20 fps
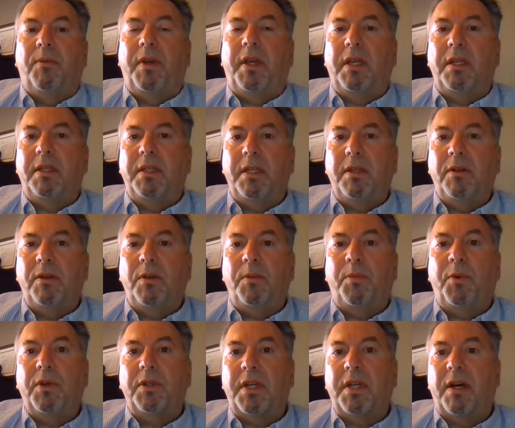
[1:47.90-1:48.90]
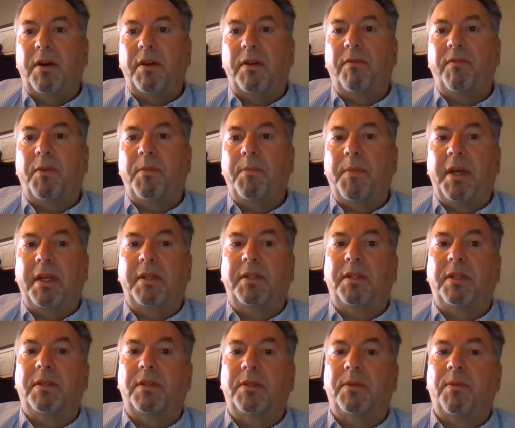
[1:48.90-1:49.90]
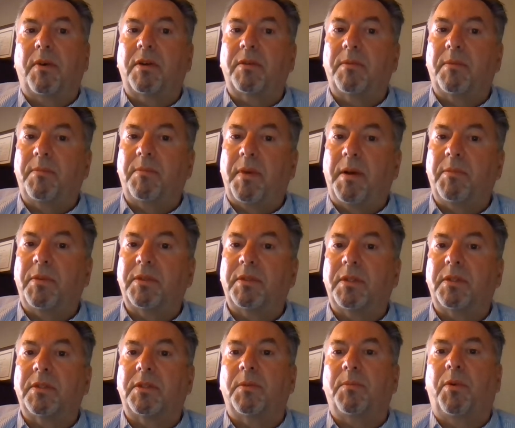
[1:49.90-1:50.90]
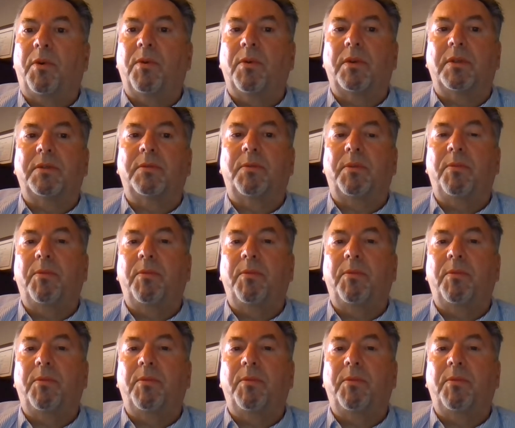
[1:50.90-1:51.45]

We continued to push out information to our members and supporters.